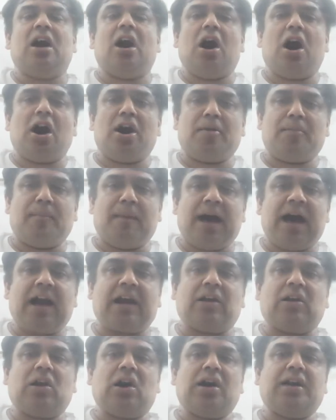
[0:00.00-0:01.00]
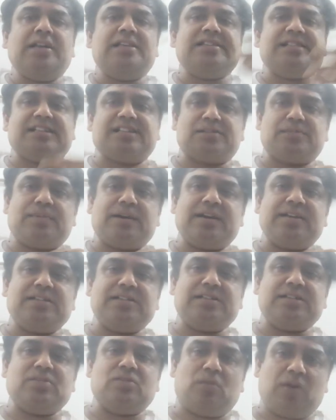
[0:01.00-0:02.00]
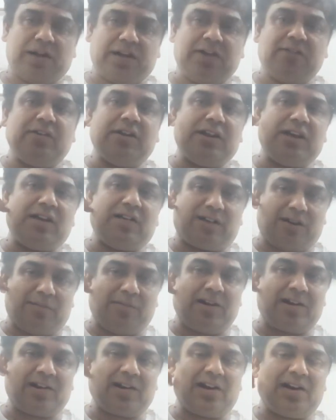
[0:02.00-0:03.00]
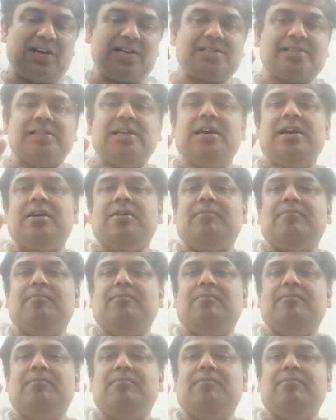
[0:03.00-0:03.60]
or Maclaurin's expansion, whatever you have come across,